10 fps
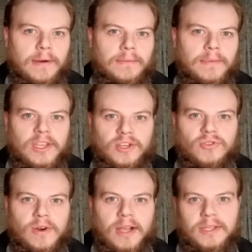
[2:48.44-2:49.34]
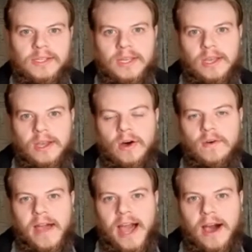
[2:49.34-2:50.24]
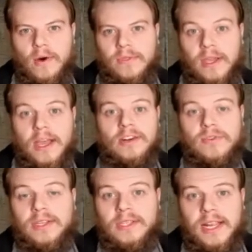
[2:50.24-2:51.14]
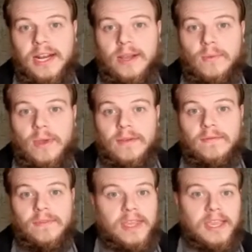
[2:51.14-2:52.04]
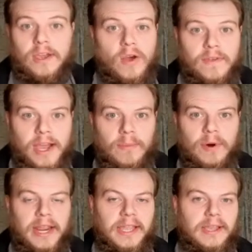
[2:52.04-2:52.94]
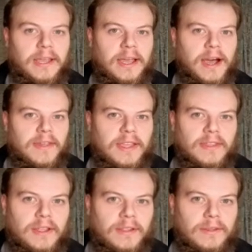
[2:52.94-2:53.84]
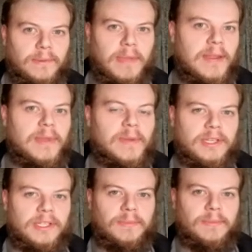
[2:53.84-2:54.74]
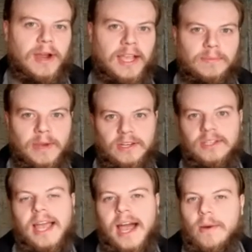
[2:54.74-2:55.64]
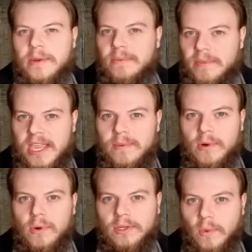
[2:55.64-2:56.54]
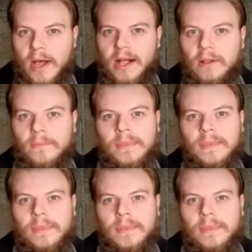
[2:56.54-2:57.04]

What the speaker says: distrust of how the country is dealing with the COVID outbreak. I think that many people are surprised by just how many people as well